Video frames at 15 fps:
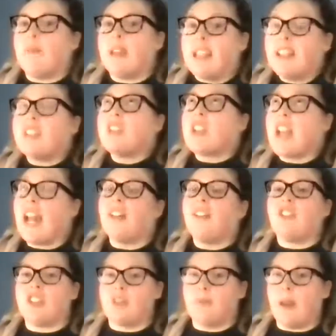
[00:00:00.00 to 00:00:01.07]
biggest
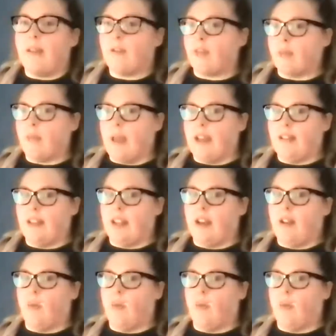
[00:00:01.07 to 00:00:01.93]
challenges been fermented